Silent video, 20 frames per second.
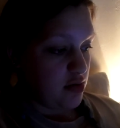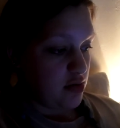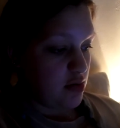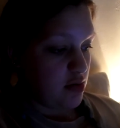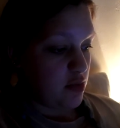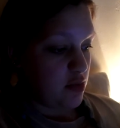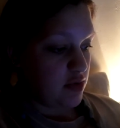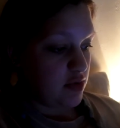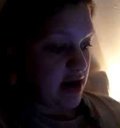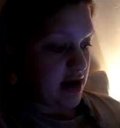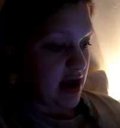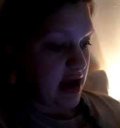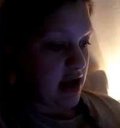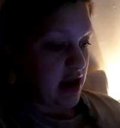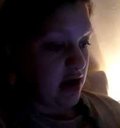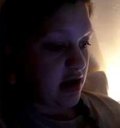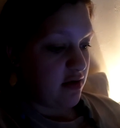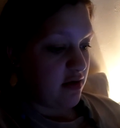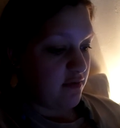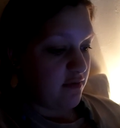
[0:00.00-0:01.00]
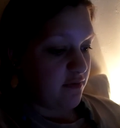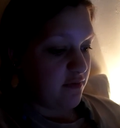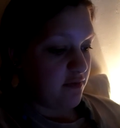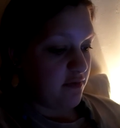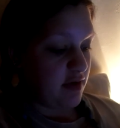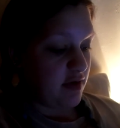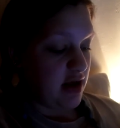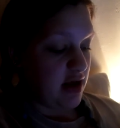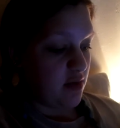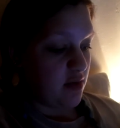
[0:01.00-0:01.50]
Normal day of
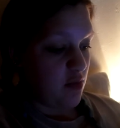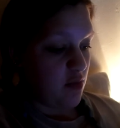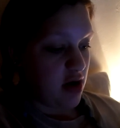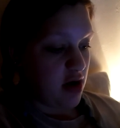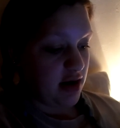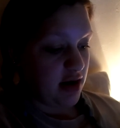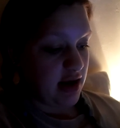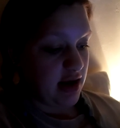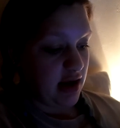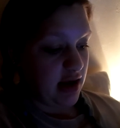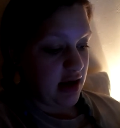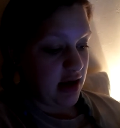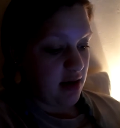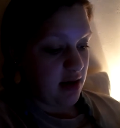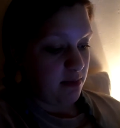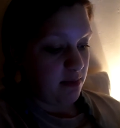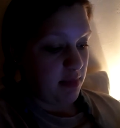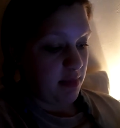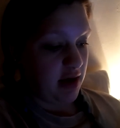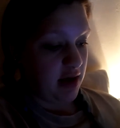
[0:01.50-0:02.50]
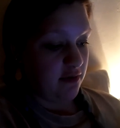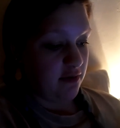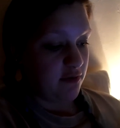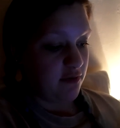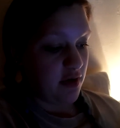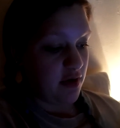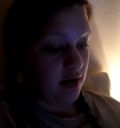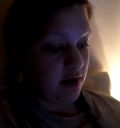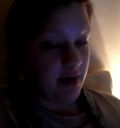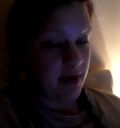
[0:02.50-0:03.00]
Liam working and me
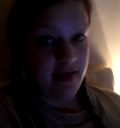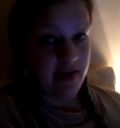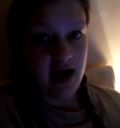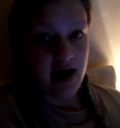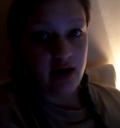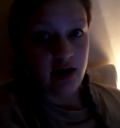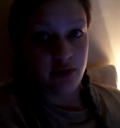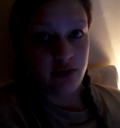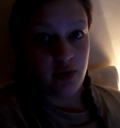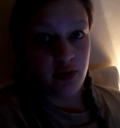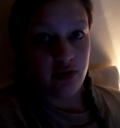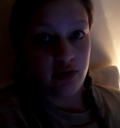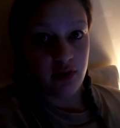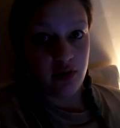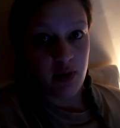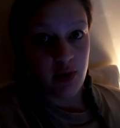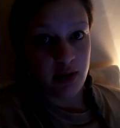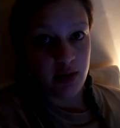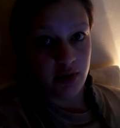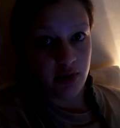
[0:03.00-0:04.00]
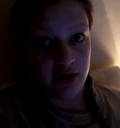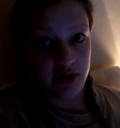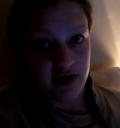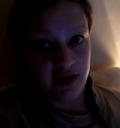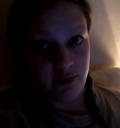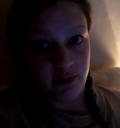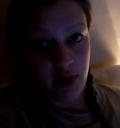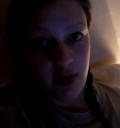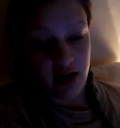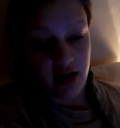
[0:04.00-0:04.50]
floating about the house wondering when I'm going to
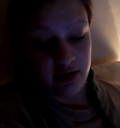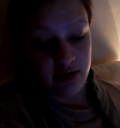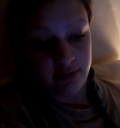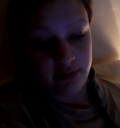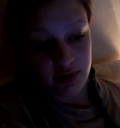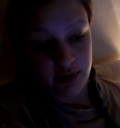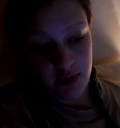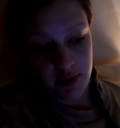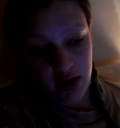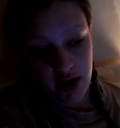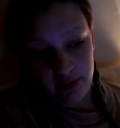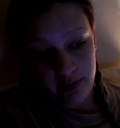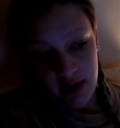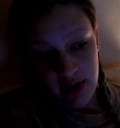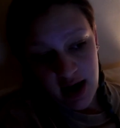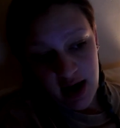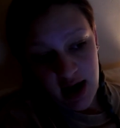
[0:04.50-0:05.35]
give birth tomorrow,